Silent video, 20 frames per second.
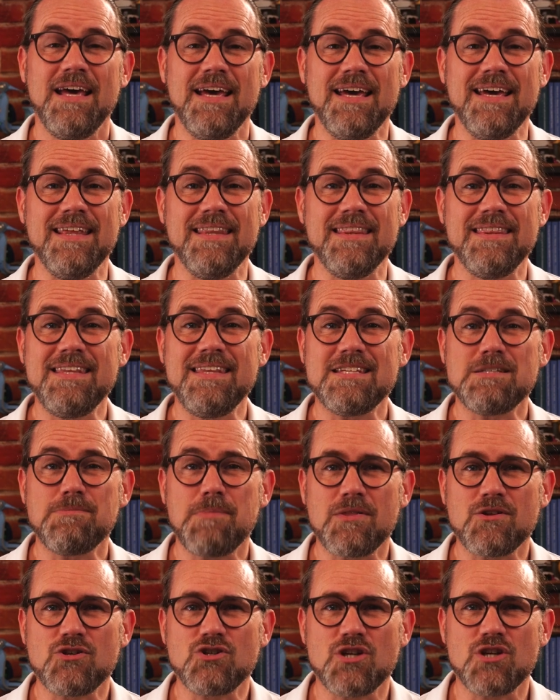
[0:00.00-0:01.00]
In this
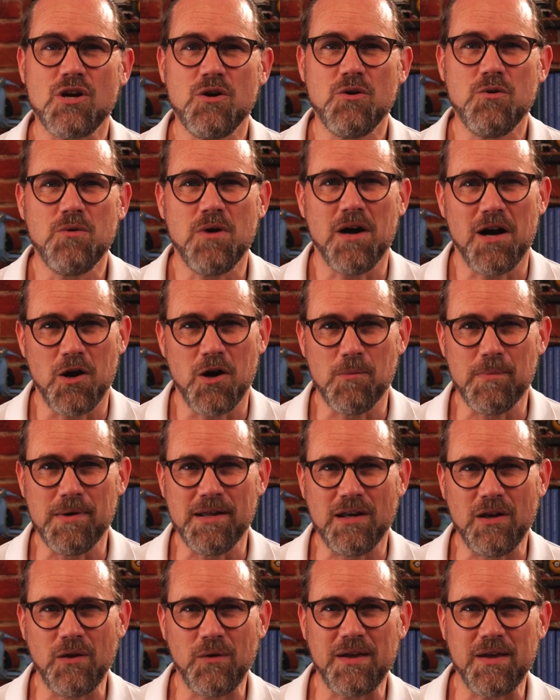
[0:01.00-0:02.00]
month's show, I'll be
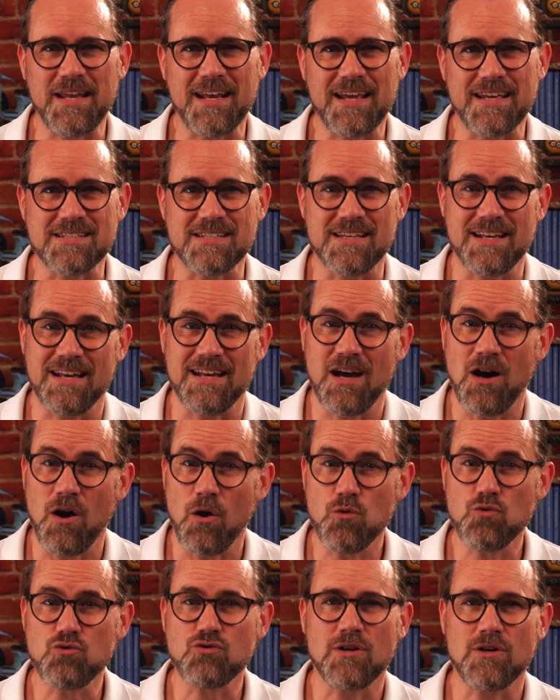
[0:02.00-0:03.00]
looking at an
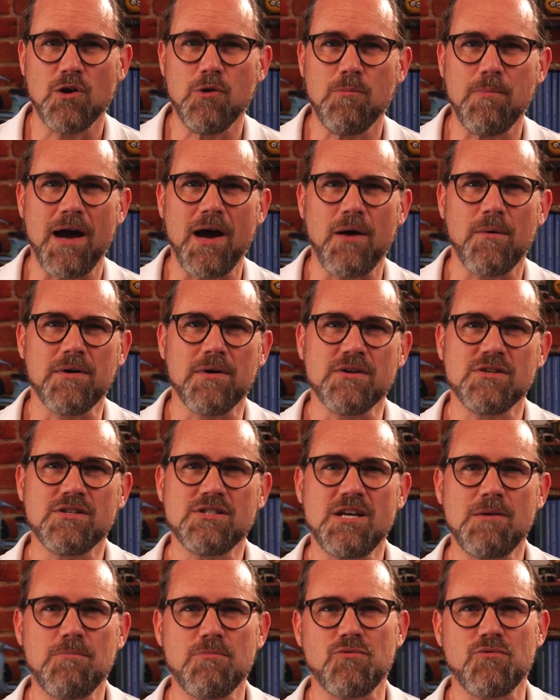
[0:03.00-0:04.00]
ultra-low power
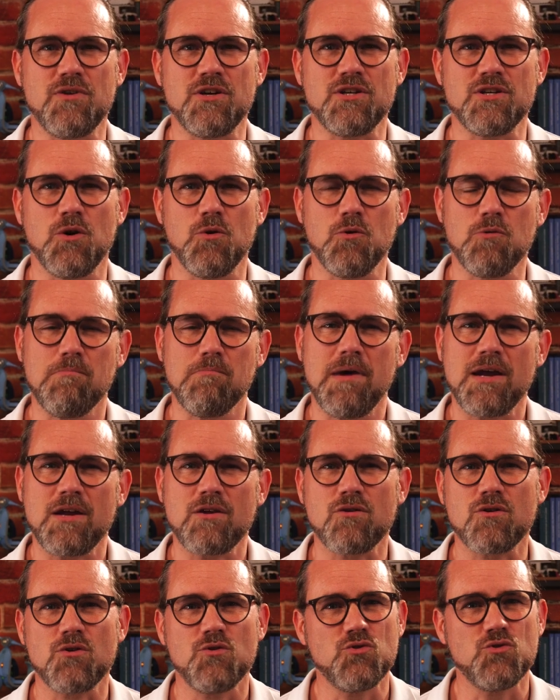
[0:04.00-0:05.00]
sub-threshold
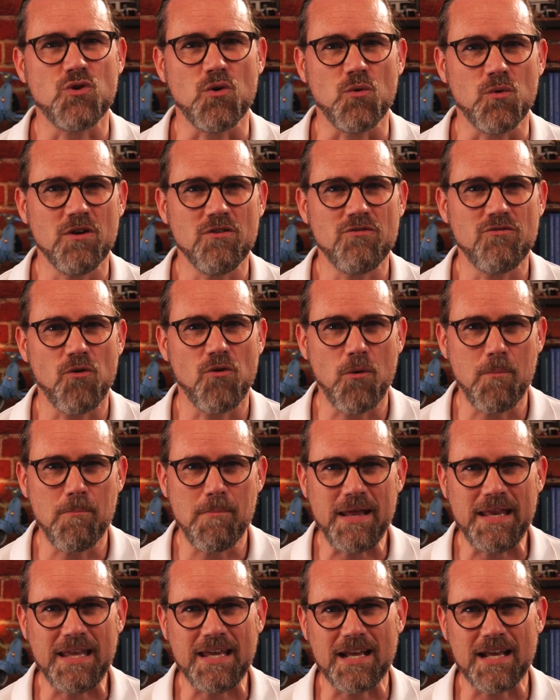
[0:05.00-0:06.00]
microcontroller for
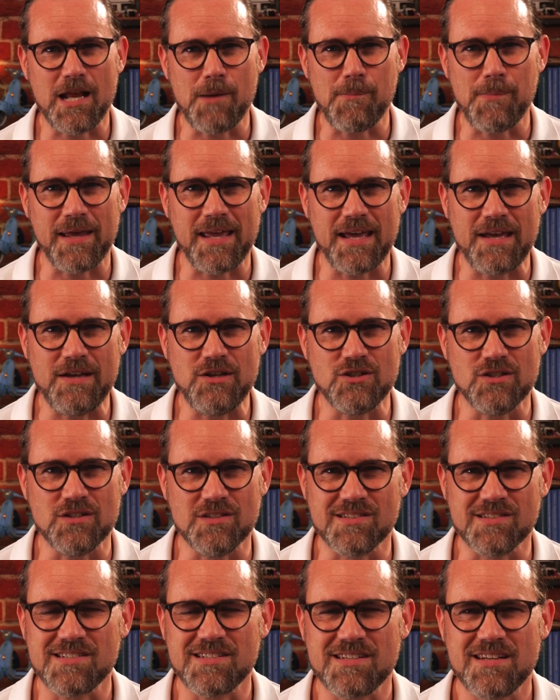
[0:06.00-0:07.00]
medical
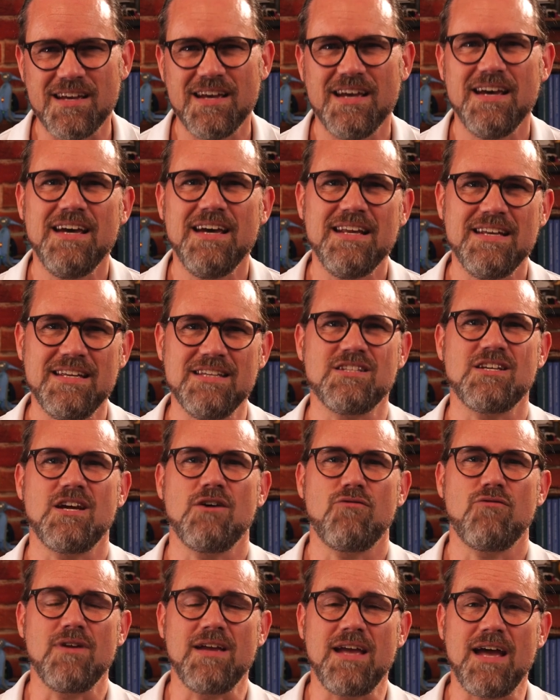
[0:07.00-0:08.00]
applications,
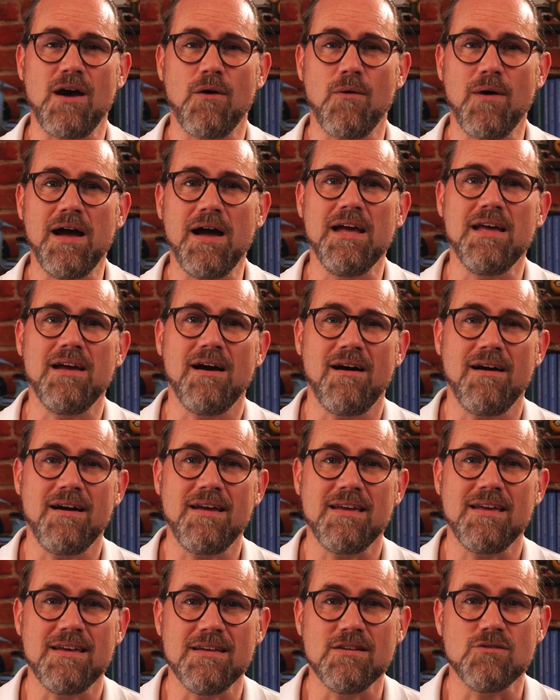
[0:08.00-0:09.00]
discovering how AI
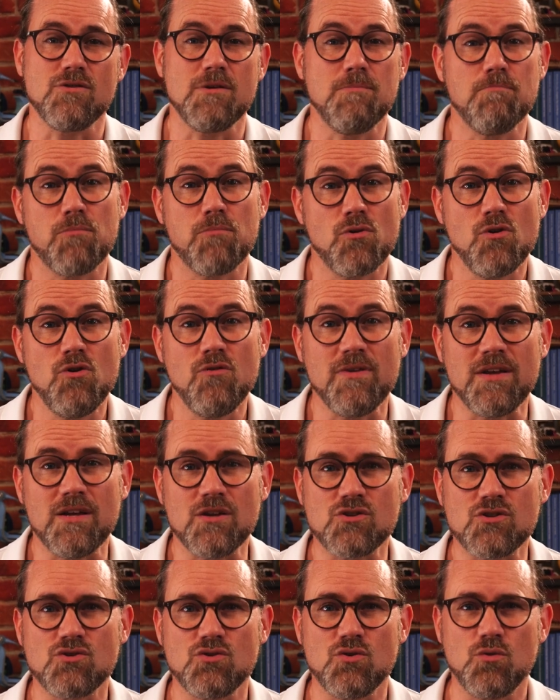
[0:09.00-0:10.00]
is improving
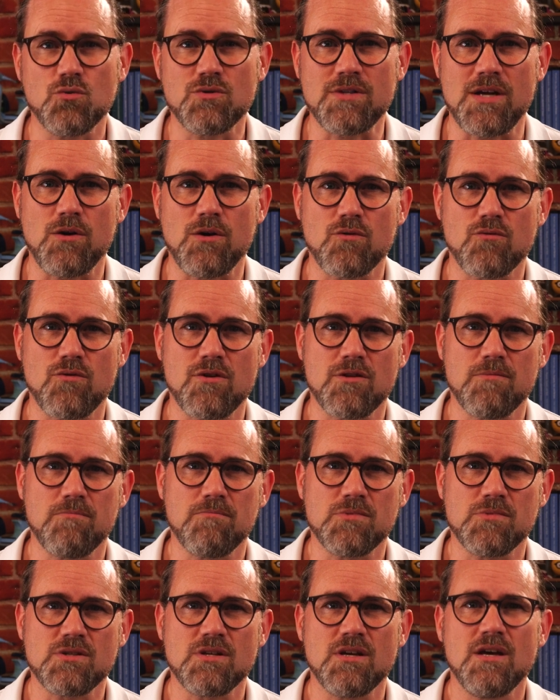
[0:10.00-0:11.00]
sort
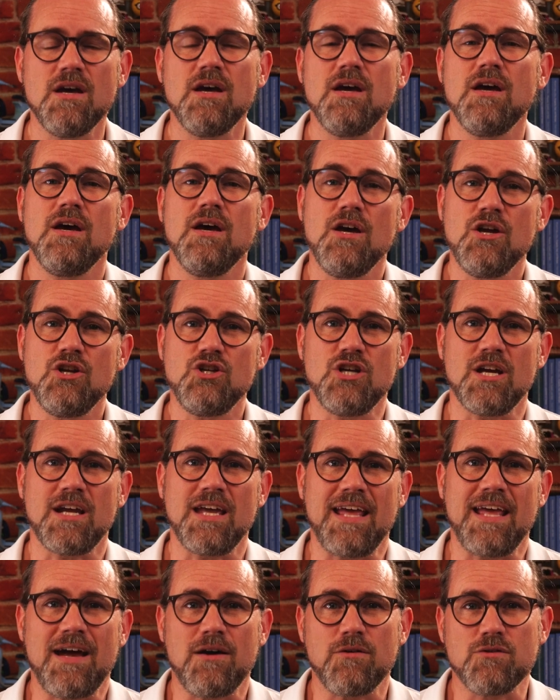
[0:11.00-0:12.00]
algorithms,
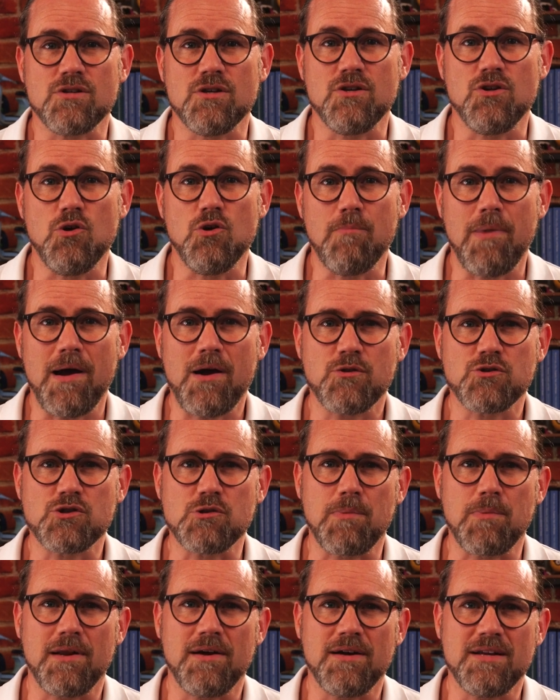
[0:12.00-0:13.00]
checking out a new power
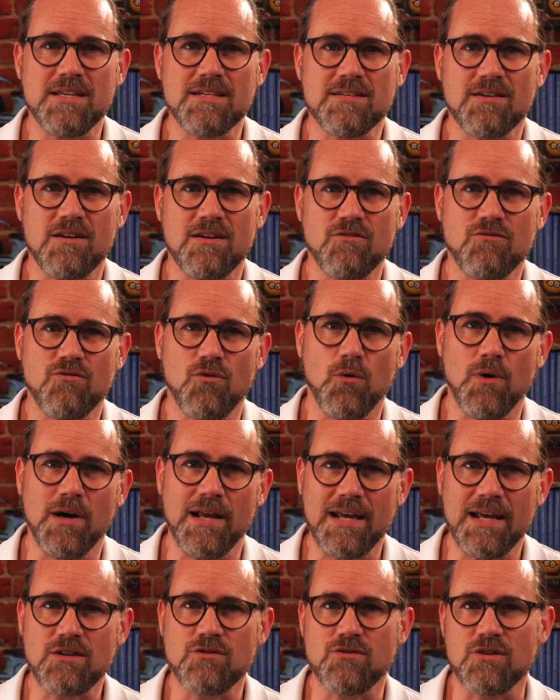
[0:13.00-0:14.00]
supply designed for
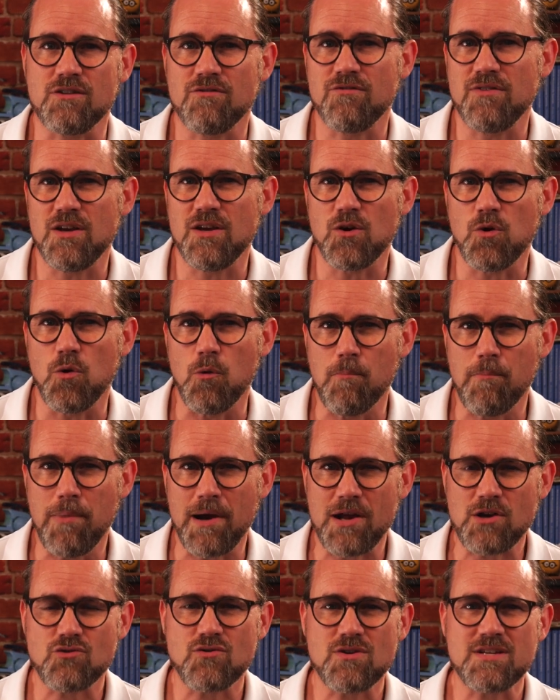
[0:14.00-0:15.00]
electric vehicle
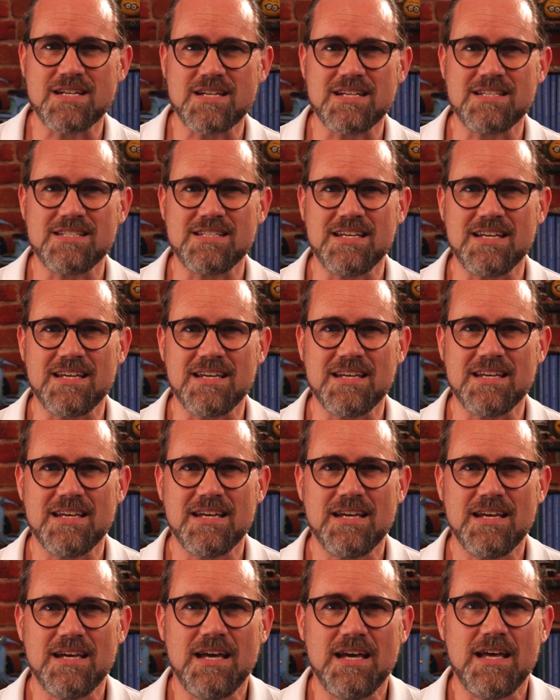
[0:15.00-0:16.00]
battery testing,
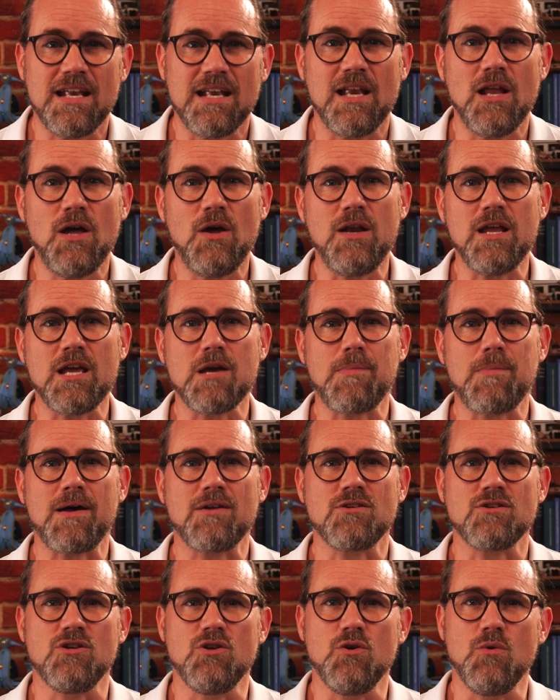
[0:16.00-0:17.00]
learning
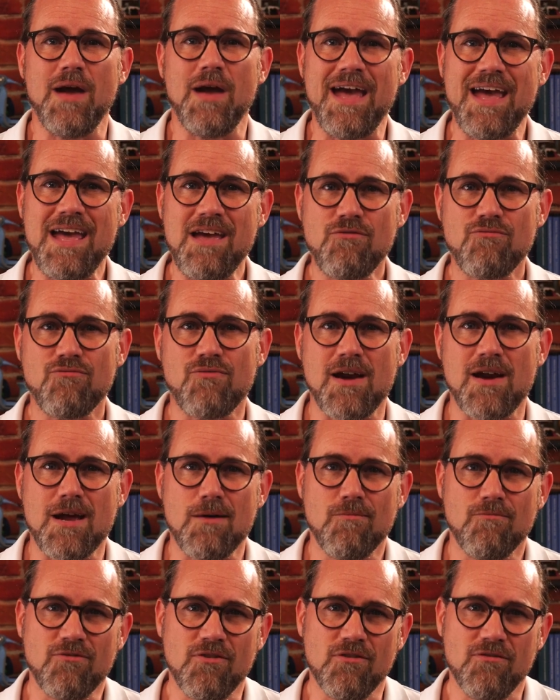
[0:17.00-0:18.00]
about a new FRAM
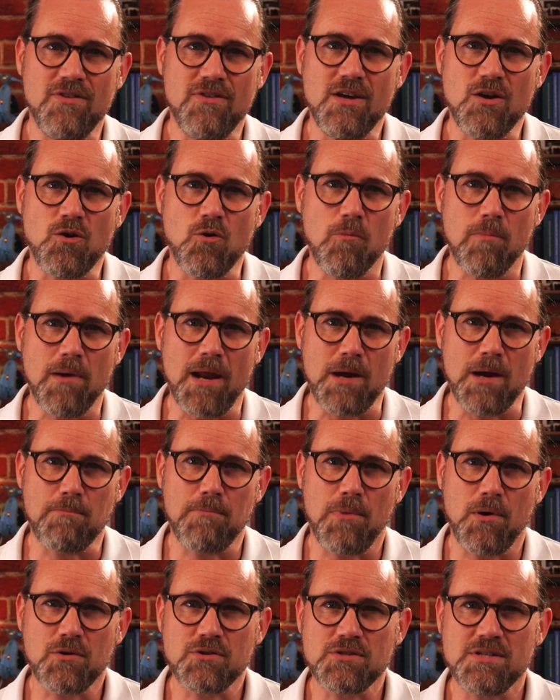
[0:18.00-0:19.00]
for vehicle black
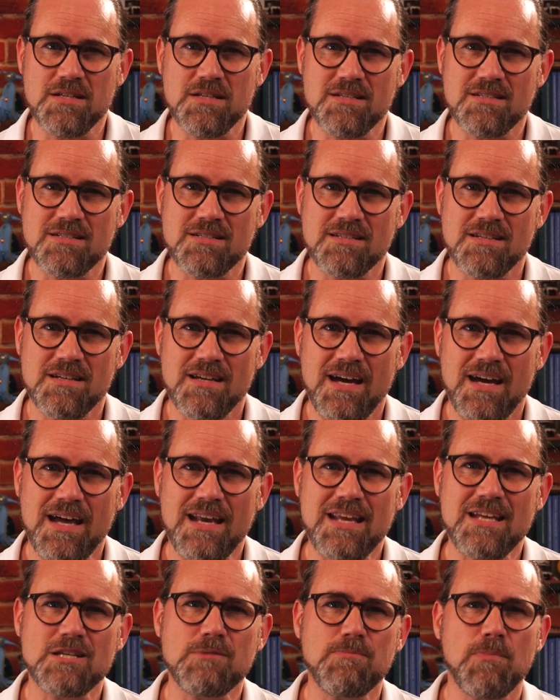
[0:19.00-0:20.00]
boxes, and
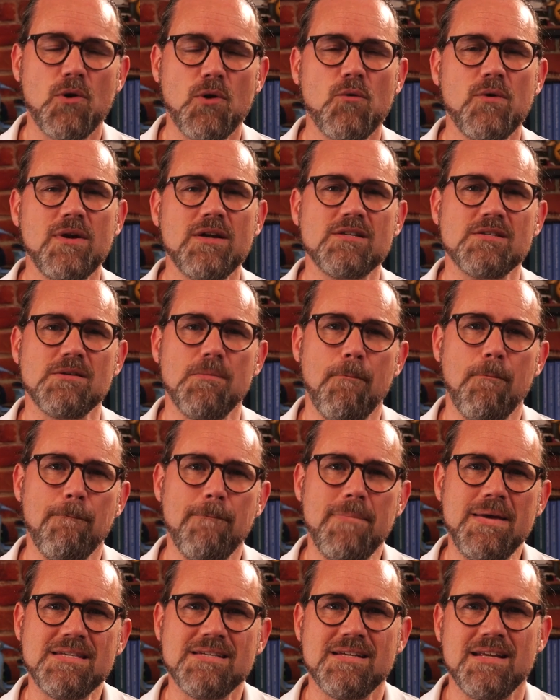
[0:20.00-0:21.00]
exploring some
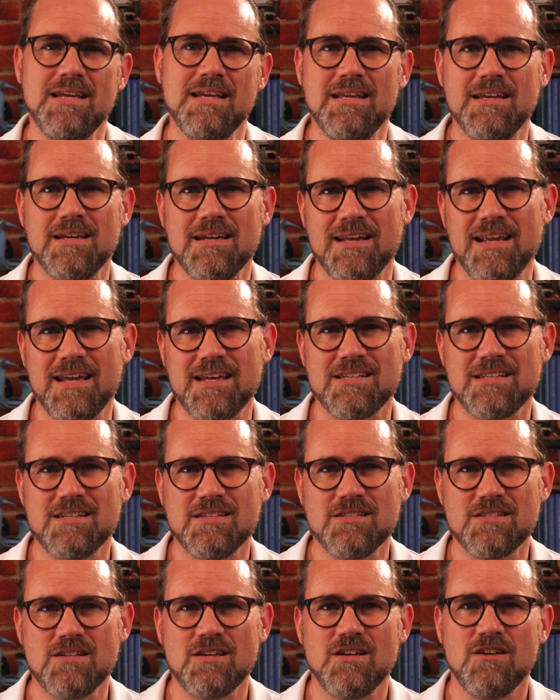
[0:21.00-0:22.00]
mezzanine
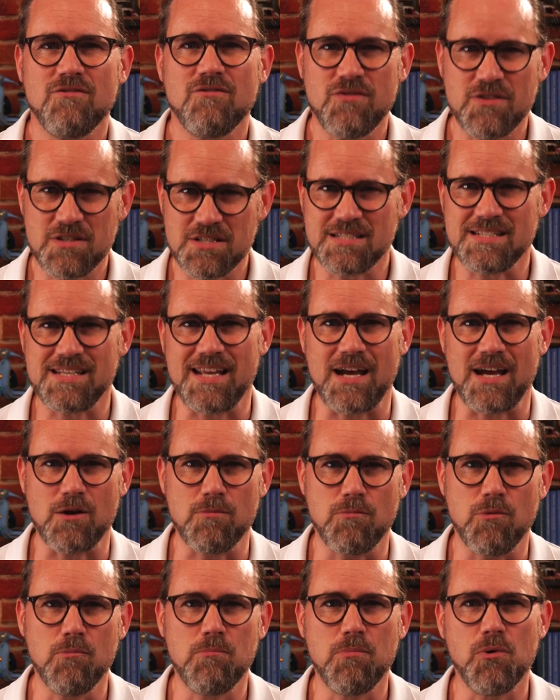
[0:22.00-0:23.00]
connectors for
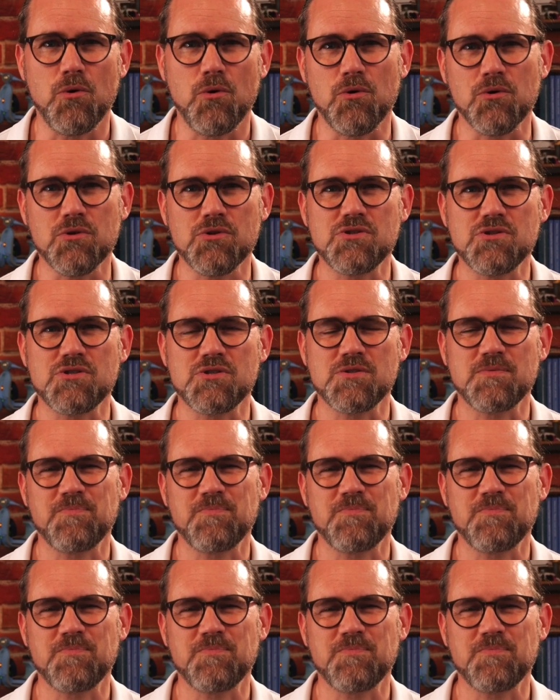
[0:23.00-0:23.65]
stackable boards.